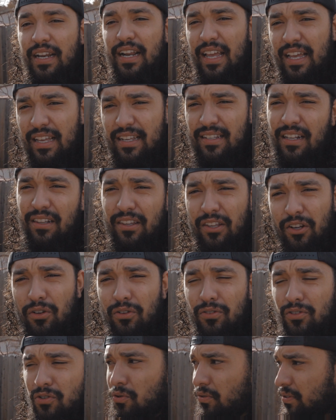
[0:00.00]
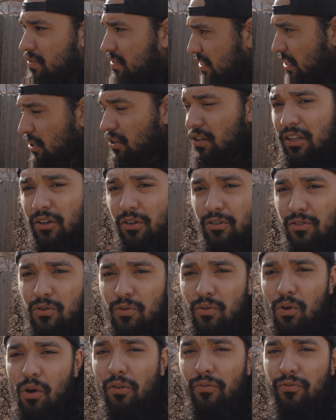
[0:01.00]
it is still a little
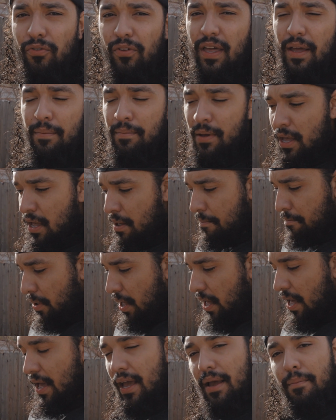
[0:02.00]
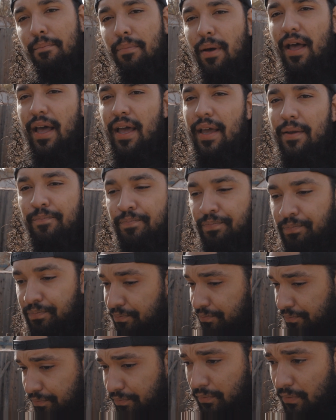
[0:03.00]
too cold for them, but
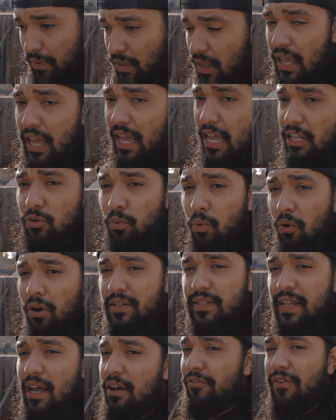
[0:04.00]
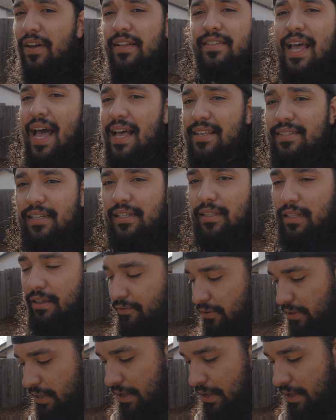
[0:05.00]
it's worked out fantastically for